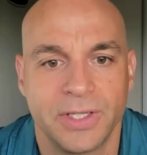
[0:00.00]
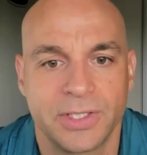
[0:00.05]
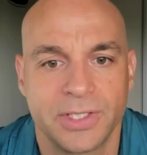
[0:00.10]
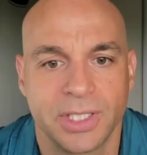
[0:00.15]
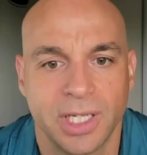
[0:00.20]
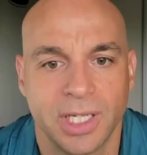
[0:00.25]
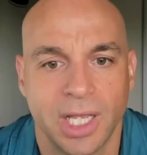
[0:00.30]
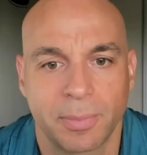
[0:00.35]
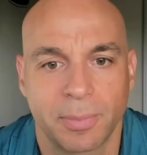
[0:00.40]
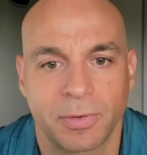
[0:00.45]

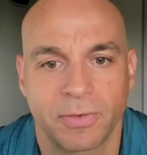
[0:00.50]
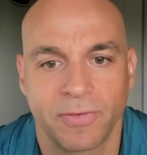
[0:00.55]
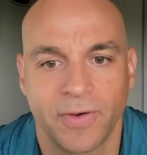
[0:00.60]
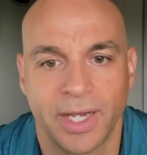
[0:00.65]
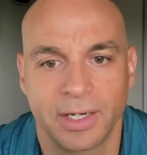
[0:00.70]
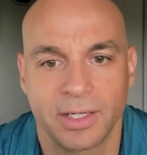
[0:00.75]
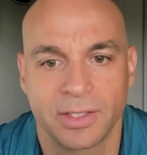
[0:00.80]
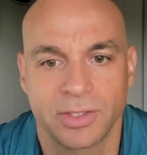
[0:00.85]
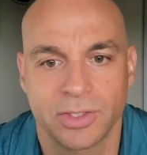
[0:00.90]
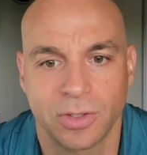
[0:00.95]
VC Lab
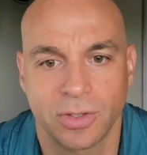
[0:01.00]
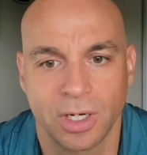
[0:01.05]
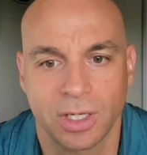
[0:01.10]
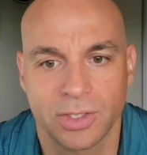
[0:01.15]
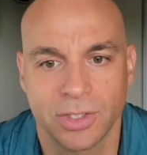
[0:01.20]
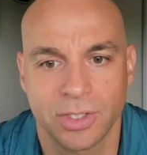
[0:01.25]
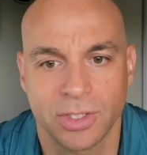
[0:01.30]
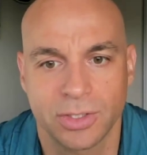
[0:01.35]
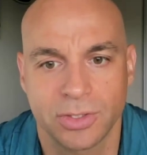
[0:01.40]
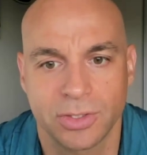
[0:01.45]
provide
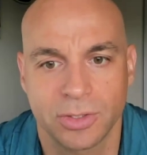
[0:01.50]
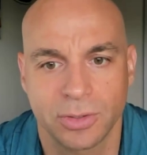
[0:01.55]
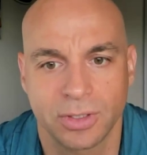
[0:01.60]
instructions